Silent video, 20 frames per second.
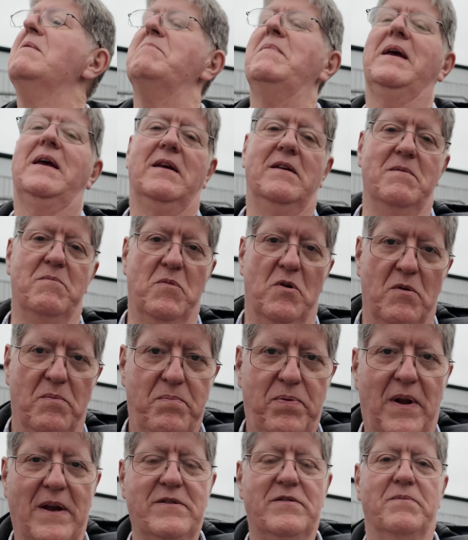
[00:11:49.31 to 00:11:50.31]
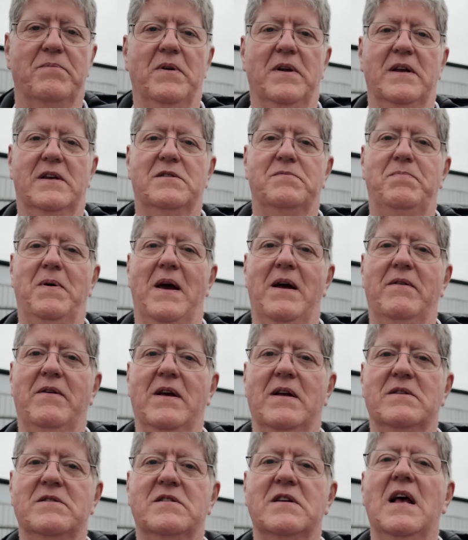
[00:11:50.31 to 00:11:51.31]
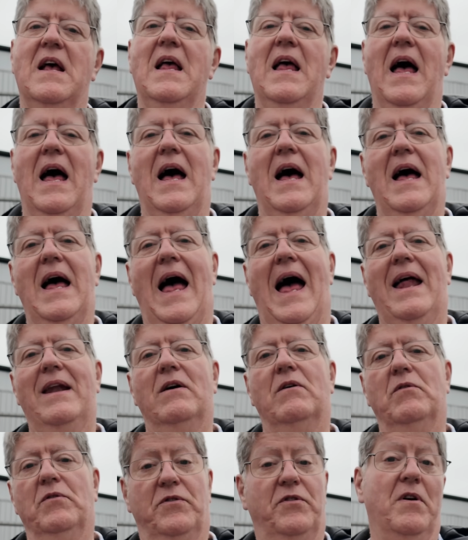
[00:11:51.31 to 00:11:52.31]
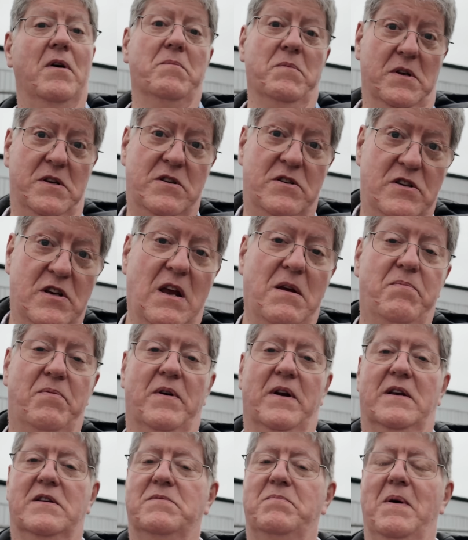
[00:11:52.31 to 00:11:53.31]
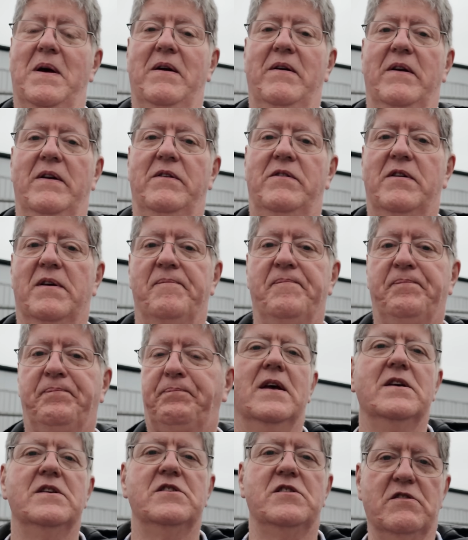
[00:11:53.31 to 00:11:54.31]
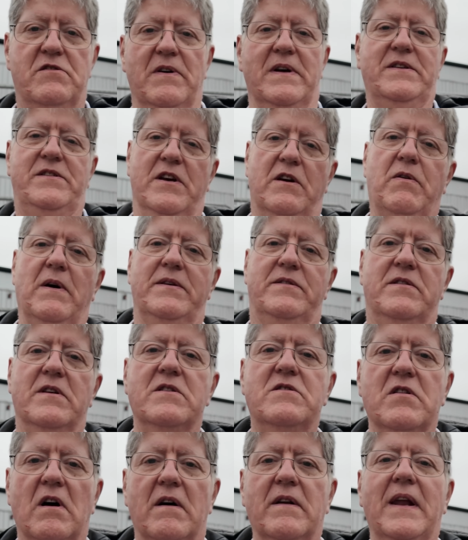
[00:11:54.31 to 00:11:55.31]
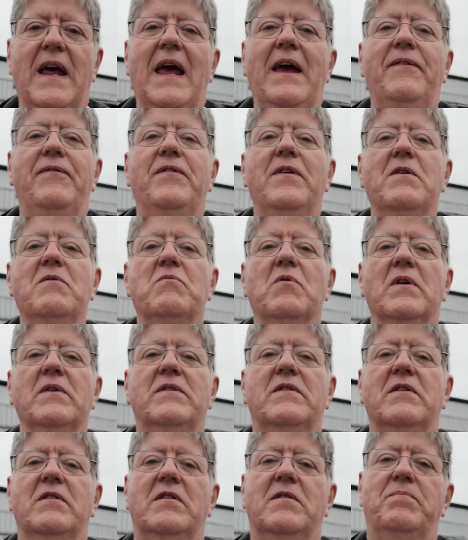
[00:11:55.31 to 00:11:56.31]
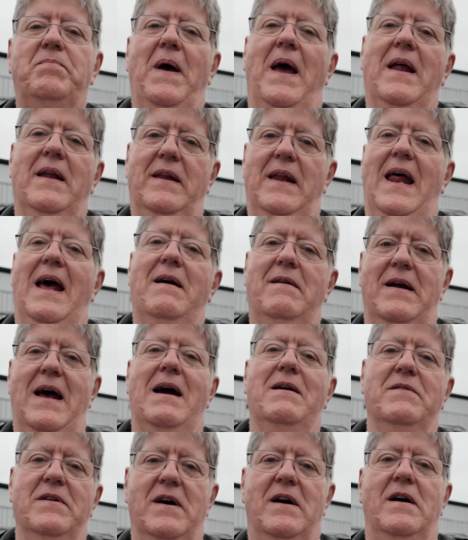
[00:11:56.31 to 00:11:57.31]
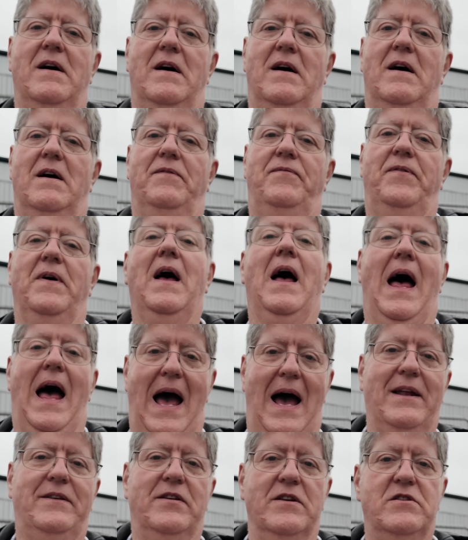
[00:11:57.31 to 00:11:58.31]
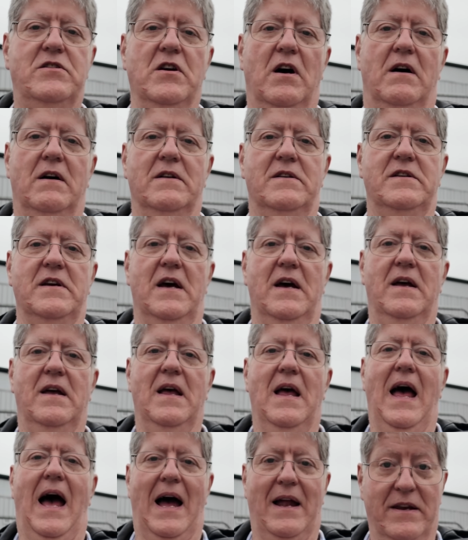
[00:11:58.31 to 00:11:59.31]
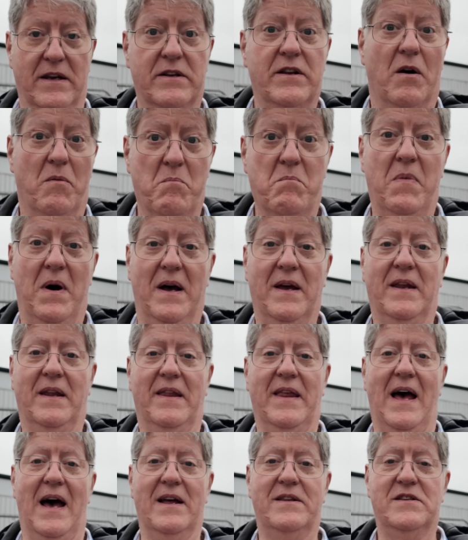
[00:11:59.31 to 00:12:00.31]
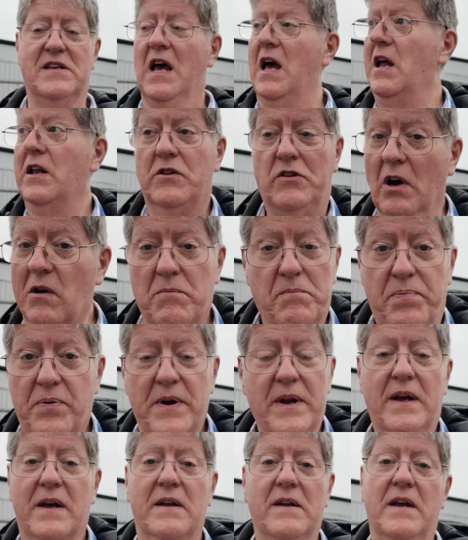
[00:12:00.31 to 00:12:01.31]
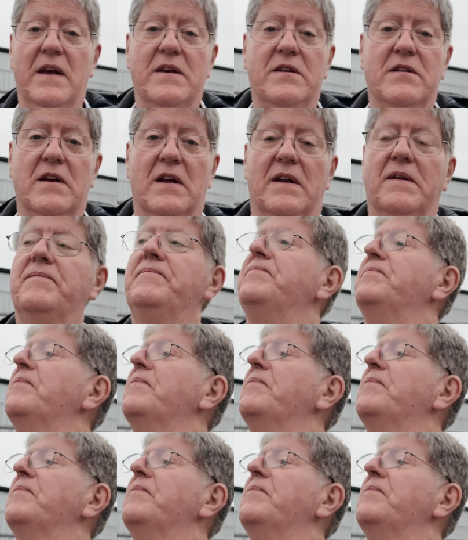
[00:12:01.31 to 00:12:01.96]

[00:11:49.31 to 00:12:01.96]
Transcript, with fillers: make it a more pleasurable experience and also a much cheaper experience. So to answer your question, John, if you want to spend an hour, hour and a half at a charger and you don't mind that, don't precondition.